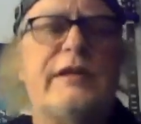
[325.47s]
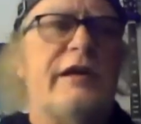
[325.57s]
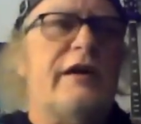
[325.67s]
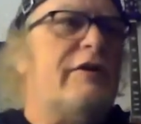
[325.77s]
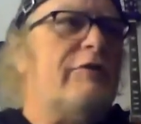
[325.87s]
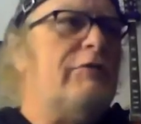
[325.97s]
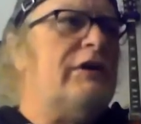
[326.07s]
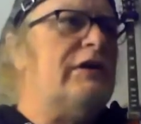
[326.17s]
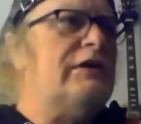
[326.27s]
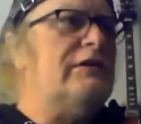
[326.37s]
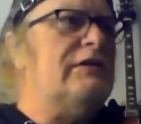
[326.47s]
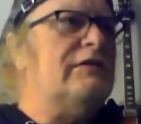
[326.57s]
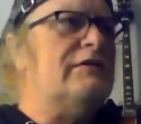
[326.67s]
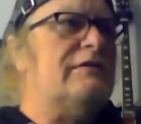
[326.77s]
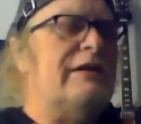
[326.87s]
The younger one,
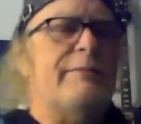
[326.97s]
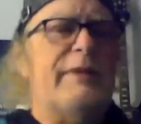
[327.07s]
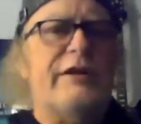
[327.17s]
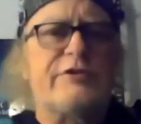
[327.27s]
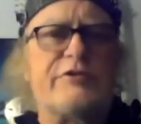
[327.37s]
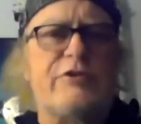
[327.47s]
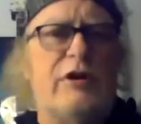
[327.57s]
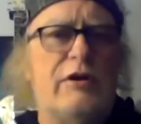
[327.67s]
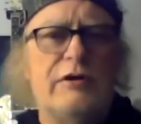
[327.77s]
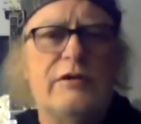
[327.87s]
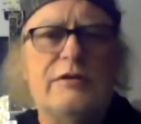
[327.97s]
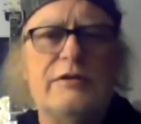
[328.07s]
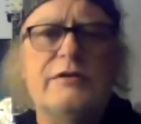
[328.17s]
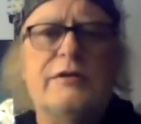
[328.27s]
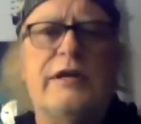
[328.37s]
it made her strong
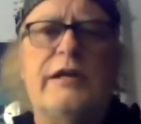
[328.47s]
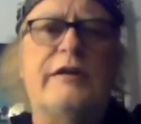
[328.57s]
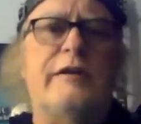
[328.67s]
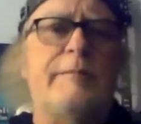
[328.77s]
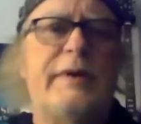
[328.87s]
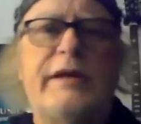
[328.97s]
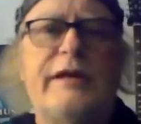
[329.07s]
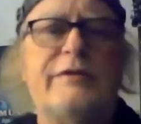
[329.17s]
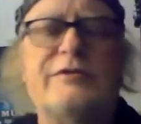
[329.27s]
and independent.